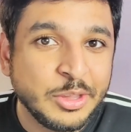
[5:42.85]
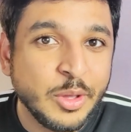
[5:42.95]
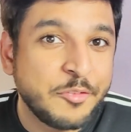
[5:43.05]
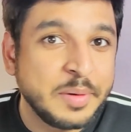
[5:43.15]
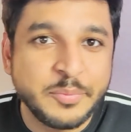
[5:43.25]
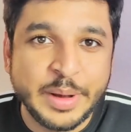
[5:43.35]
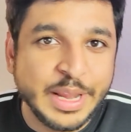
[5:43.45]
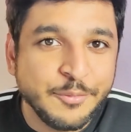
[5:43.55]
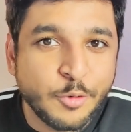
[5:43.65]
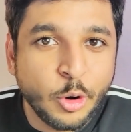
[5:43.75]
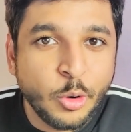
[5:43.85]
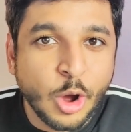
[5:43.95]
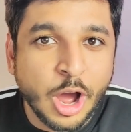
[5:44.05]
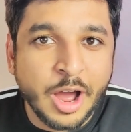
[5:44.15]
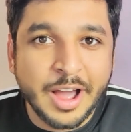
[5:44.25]
you have been waiting for,
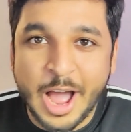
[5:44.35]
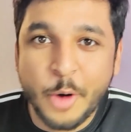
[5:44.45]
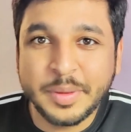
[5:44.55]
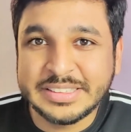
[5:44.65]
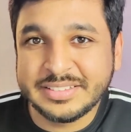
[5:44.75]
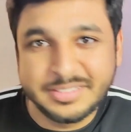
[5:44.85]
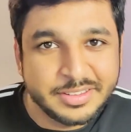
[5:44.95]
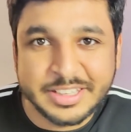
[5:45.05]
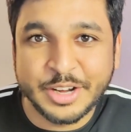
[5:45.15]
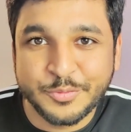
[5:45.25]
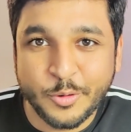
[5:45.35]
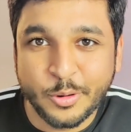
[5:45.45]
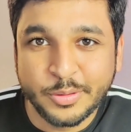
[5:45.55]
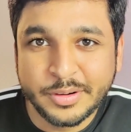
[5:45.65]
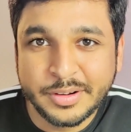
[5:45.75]
how much is this kit for?